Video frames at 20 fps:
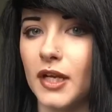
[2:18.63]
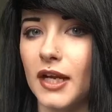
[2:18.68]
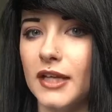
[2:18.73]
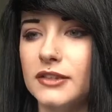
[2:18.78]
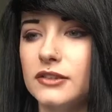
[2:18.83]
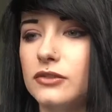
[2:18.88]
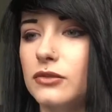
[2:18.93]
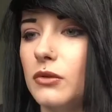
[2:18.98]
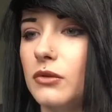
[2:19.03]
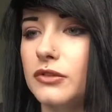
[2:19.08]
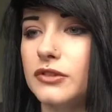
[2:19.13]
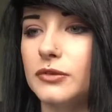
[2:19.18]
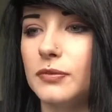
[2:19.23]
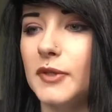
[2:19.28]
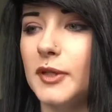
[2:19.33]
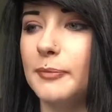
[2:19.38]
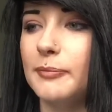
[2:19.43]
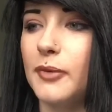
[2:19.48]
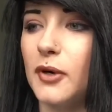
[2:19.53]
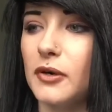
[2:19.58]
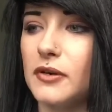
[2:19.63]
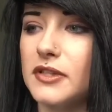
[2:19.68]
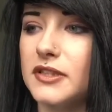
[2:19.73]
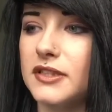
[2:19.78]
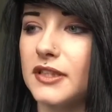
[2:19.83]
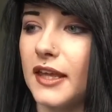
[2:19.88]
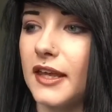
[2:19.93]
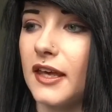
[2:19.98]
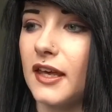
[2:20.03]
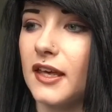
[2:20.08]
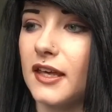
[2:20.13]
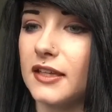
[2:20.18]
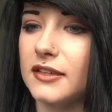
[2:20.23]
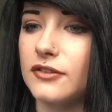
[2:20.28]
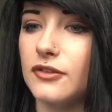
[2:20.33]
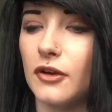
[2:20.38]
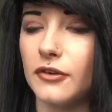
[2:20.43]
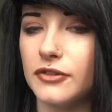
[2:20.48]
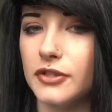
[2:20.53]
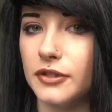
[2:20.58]
It's so sweet, but
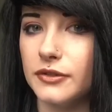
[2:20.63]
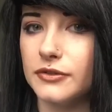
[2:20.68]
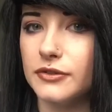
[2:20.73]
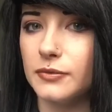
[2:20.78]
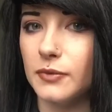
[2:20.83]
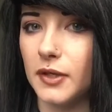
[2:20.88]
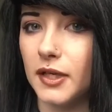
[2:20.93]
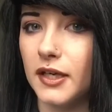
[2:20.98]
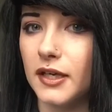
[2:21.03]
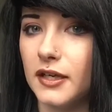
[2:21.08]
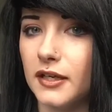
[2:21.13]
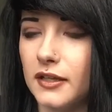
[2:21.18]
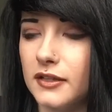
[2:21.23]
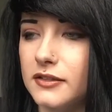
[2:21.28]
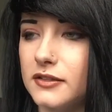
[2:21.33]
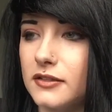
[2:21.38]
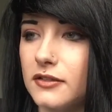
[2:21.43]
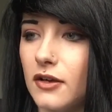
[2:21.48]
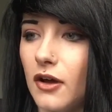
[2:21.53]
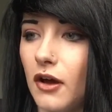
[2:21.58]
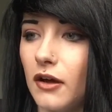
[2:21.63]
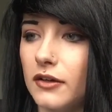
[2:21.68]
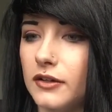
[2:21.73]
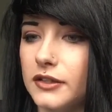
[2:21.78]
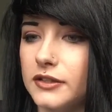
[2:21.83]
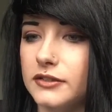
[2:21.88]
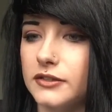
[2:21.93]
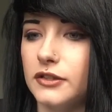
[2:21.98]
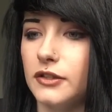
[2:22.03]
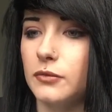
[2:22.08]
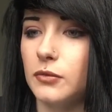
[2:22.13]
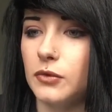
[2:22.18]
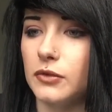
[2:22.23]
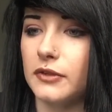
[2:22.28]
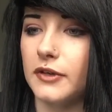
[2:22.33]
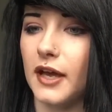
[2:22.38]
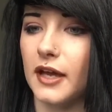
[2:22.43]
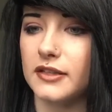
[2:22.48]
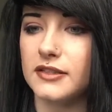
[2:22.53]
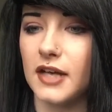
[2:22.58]
it's not too sweet. You
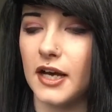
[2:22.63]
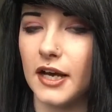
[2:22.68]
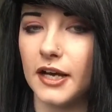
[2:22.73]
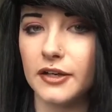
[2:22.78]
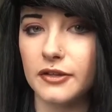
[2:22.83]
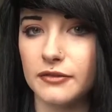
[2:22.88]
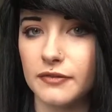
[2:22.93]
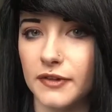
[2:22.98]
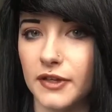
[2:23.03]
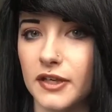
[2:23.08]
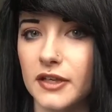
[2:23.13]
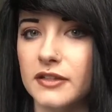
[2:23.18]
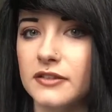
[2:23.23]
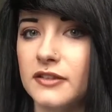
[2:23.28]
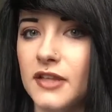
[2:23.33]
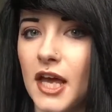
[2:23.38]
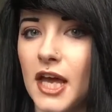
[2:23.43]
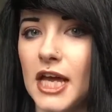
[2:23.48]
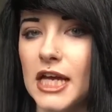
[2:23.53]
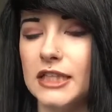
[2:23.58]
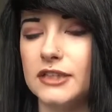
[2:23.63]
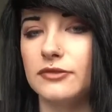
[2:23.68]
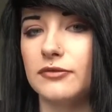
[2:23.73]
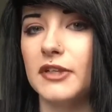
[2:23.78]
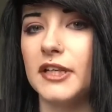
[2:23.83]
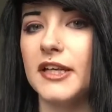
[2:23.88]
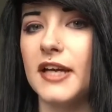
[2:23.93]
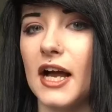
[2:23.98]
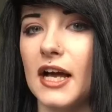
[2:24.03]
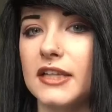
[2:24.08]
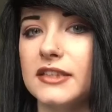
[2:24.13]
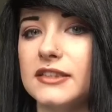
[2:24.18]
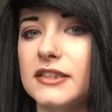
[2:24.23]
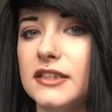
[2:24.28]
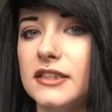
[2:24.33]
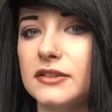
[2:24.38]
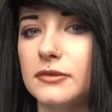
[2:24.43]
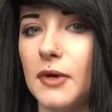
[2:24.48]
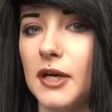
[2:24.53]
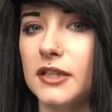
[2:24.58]
wouldn't get tired of this. It's really
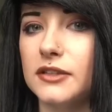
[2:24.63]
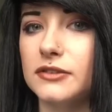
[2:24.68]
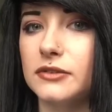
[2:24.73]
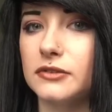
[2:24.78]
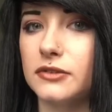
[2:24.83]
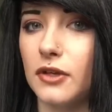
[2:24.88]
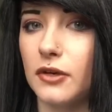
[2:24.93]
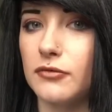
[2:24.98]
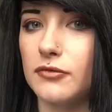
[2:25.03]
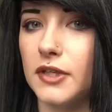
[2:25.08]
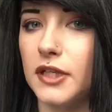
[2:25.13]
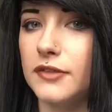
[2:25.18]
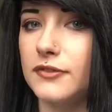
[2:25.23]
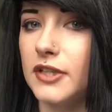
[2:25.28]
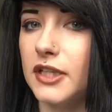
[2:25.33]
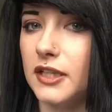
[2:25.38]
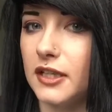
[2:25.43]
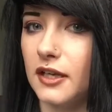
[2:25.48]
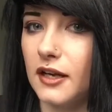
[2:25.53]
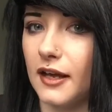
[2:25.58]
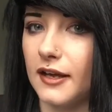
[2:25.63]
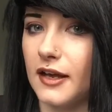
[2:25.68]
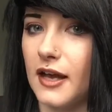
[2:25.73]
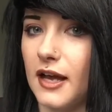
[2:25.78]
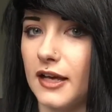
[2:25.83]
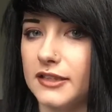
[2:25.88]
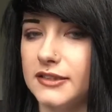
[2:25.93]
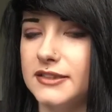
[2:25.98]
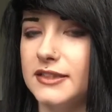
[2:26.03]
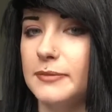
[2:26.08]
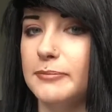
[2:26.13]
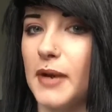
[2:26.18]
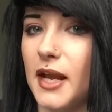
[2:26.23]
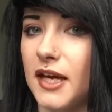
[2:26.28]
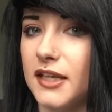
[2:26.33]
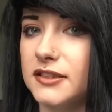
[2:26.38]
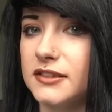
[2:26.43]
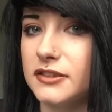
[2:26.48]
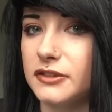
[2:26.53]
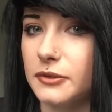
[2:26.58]
icy as well, so it's got a really like icy
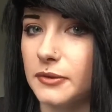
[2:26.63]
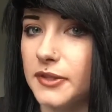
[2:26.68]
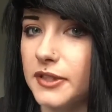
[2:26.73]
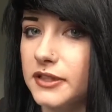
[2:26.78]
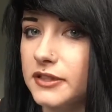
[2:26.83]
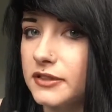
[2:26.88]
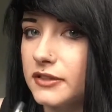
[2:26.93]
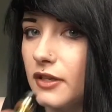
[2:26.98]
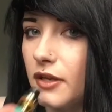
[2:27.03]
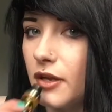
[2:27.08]
blast to it.